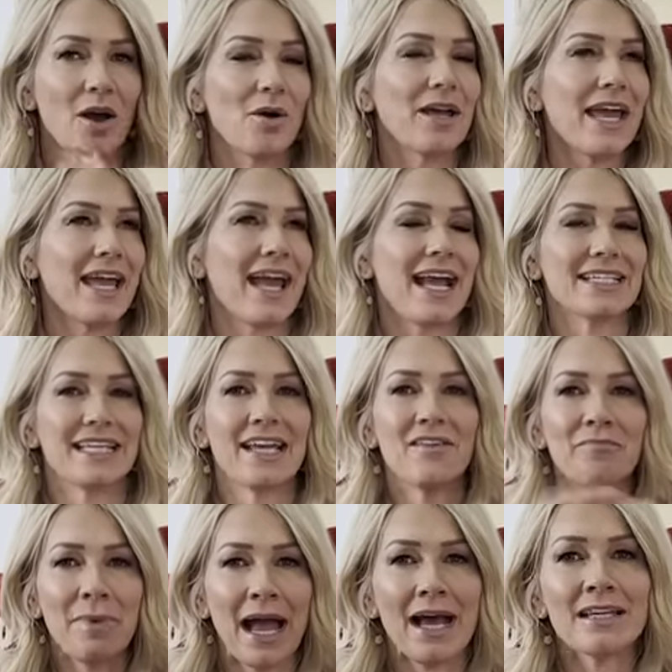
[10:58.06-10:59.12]
Okay guys, I have
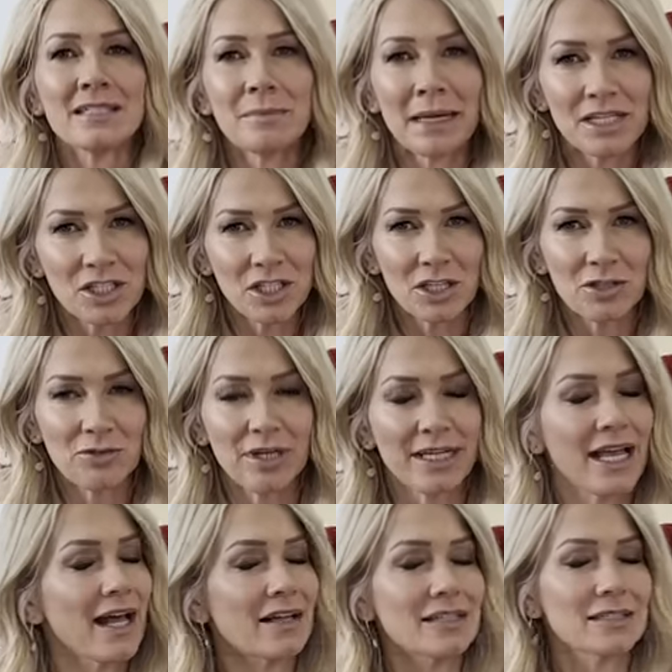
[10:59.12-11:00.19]
bound my children
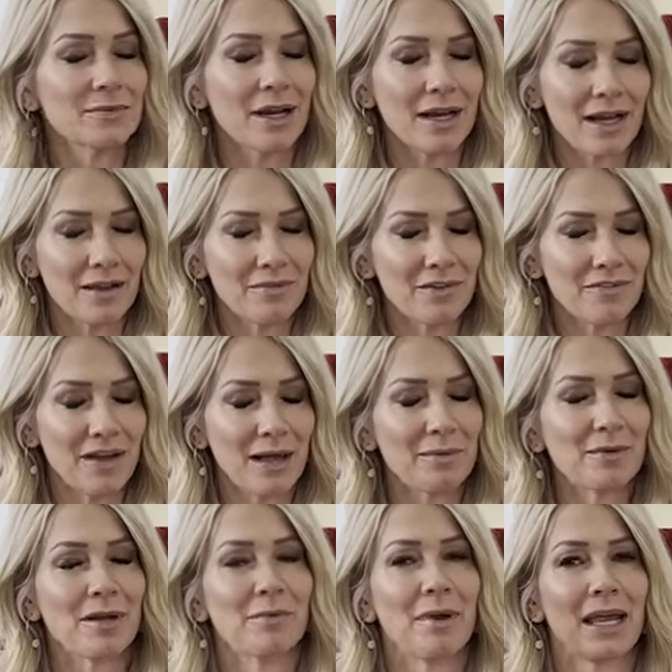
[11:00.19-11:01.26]
elsewhere of the family
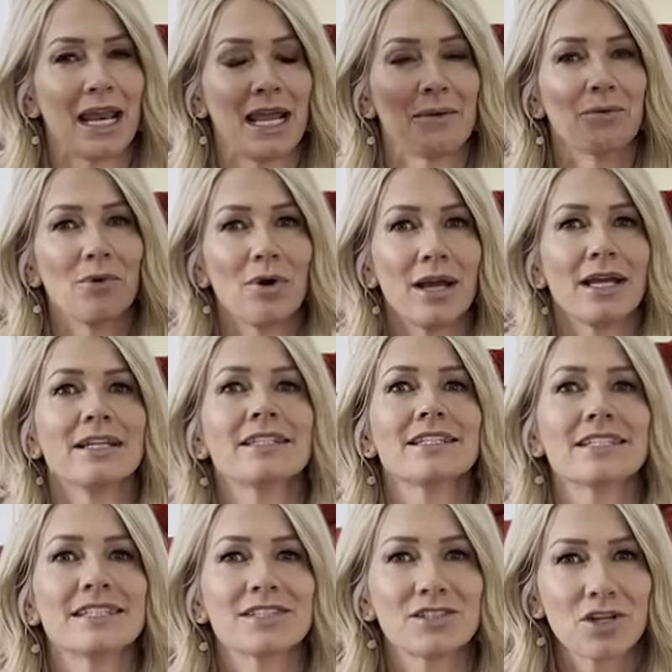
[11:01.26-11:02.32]
room and I'm going to
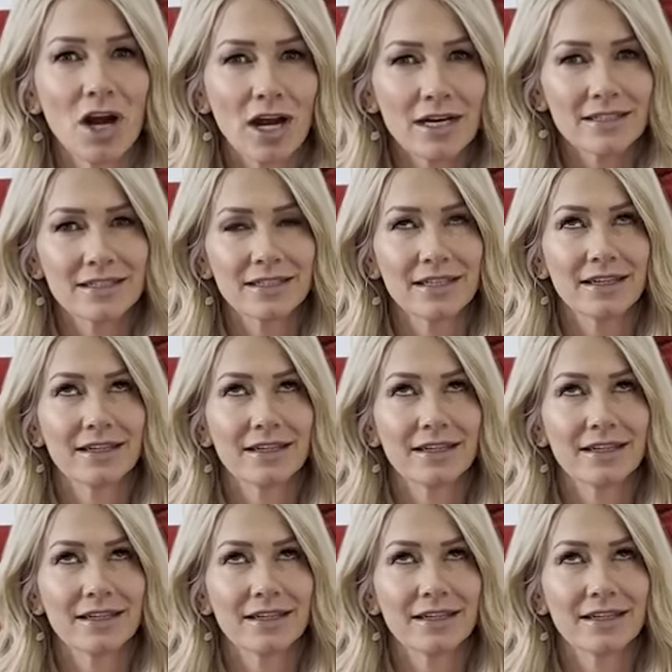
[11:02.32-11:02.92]
start